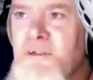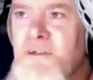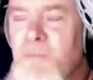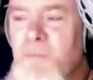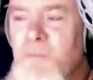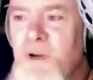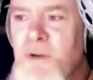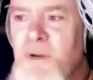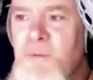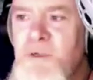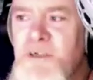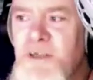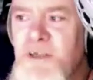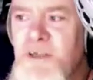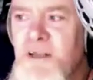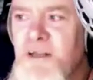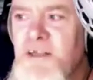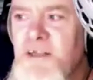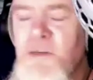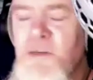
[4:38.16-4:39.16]
But it was,
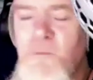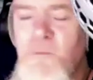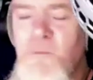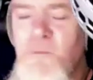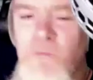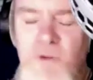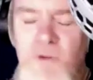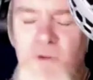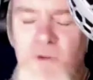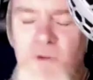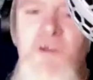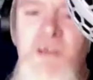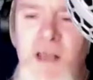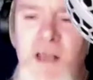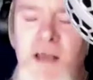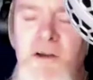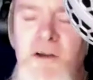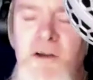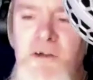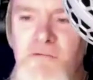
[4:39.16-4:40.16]
at least it wasn't
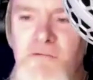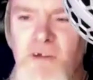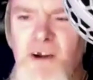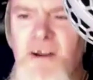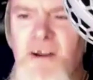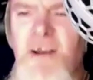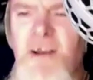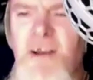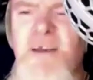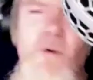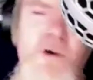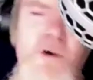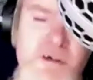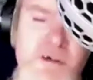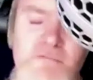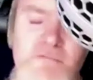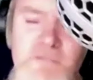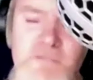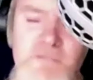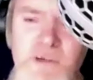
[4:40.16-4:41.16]
starting as a runner.
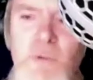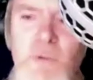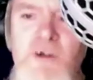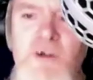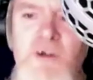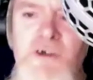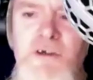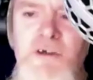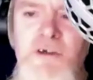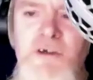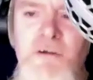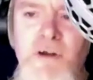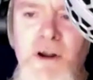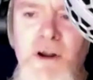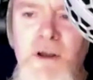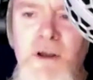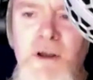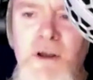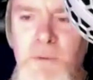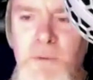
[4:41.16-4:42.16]
You were just a
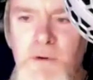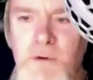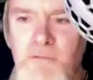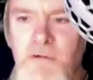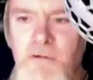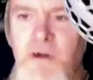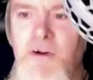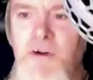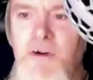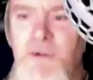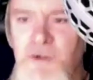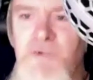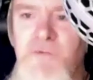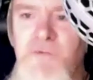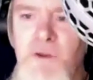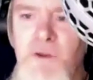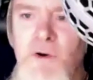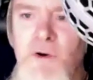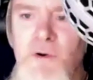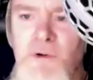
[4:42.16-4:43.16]
runner, but you were a runner just for
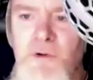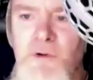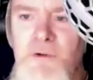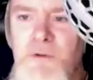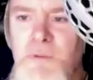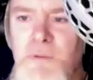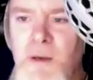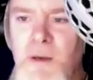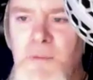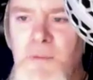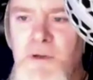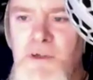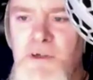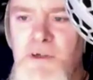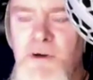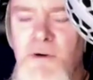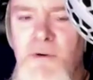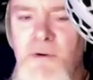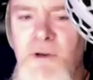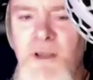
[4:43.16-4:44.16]
the audio department.
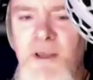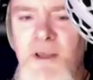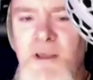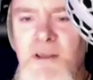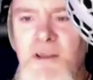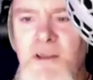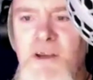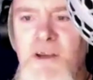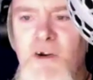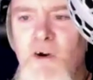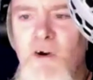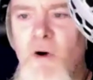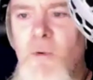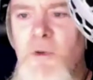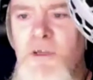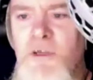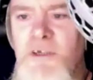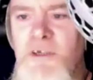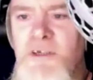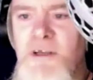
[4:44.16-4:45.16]
So you could
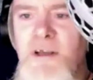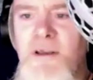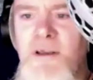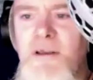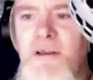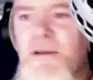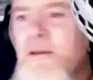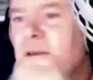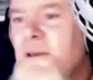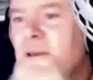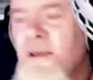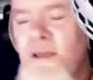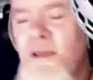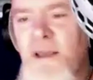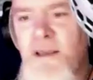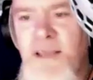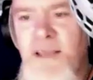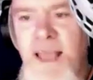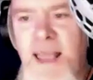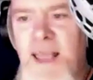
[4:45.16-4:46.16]
always
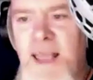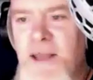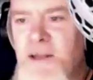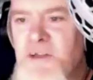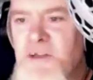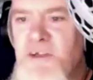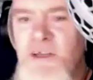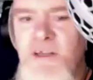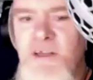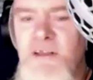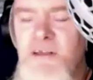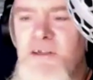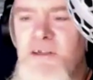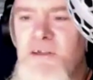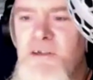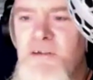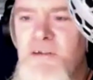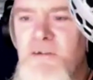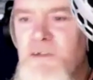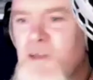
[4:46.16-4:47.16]
get in and see the
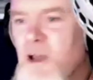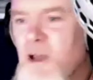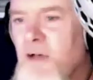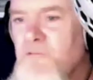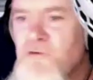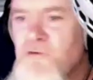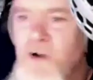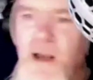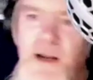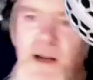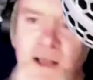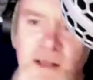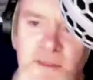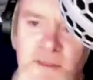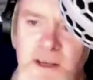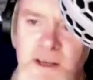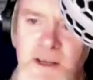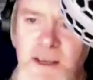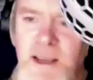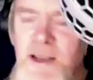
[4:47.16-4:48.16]
stuff, try and learn
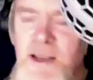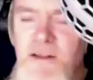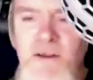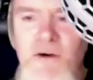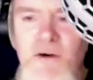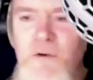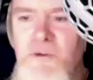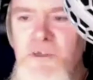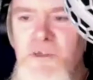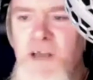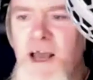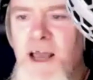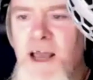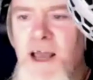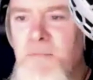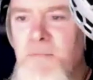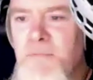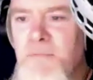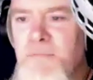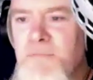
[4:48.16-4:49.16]
the kit in your own
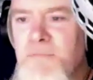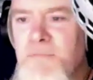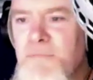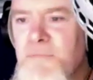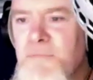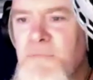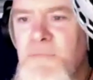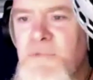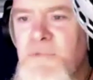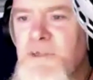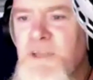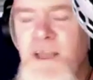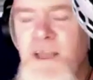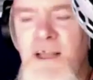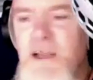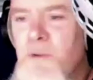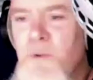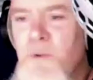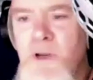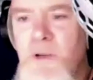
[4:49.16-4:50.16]
time, stay
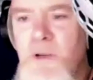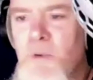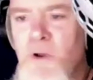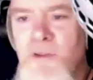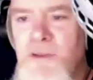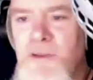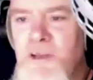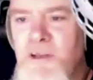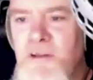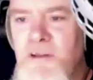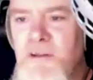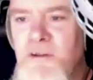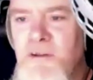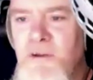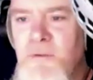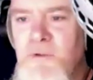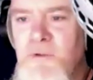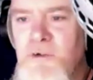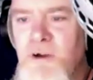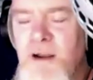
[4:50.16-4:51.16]
there when you wanted, and it
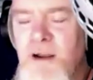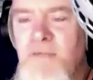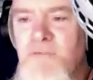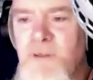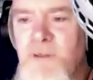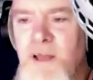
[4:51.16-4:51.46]
was great for